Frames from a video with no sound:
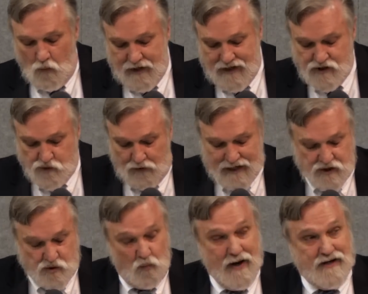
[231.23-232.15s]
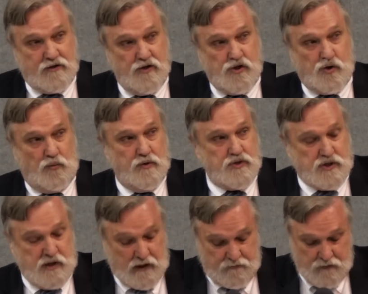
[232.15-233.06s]
When Israelites went to
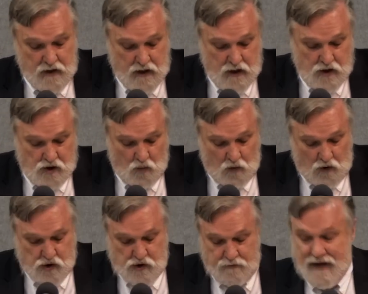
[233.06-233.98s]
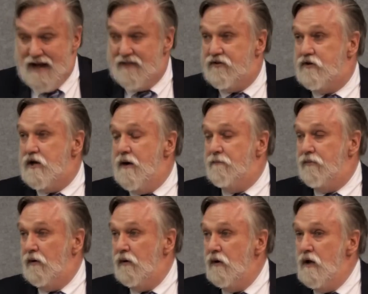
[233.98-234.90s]
Jerusalem to worship at the
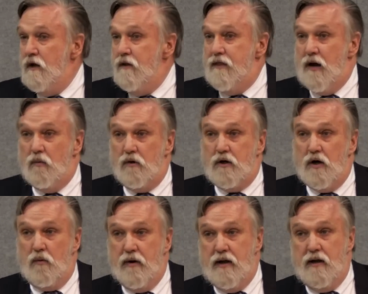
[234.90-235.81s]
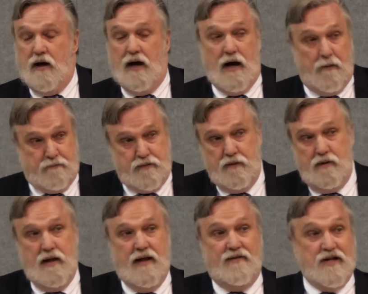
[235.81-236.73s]
temple, they were going up,
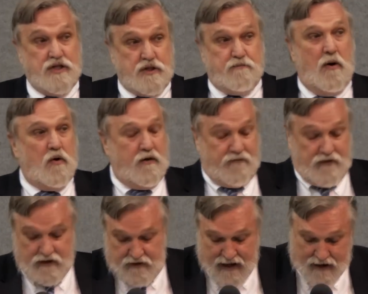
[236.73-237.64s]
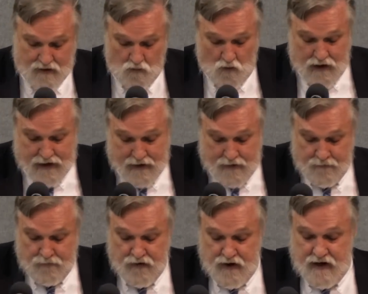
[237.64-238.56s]
and they spoke of it that way.
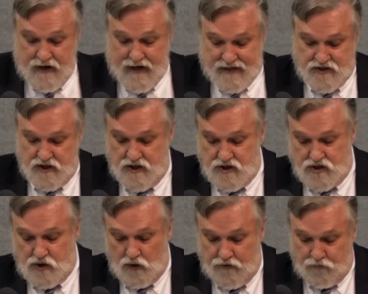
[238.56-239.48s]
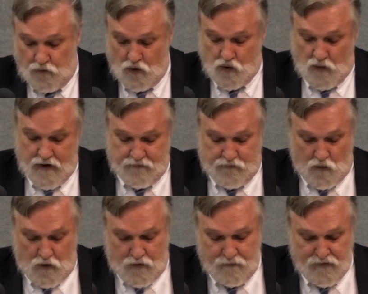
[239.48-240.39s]
In Exodus thirty-four
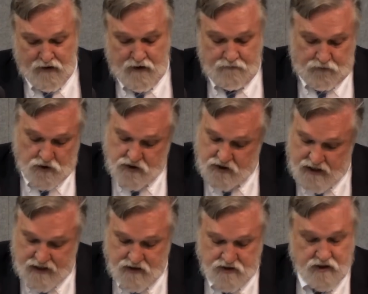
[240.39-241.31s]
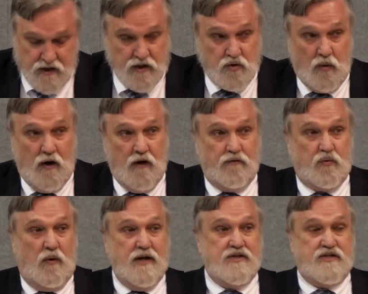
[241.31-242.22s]
twenty-four, First Kings twelve
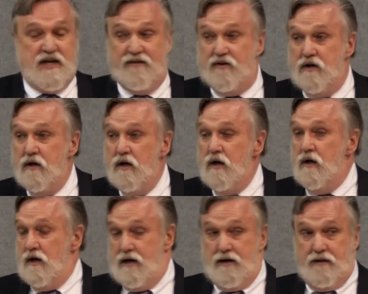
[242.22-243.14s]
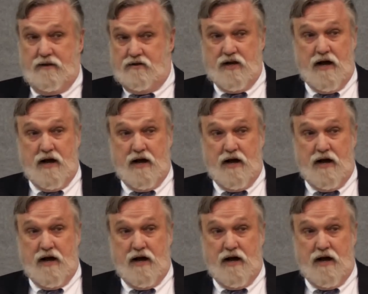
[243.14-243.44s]
twenty-seven, uh, the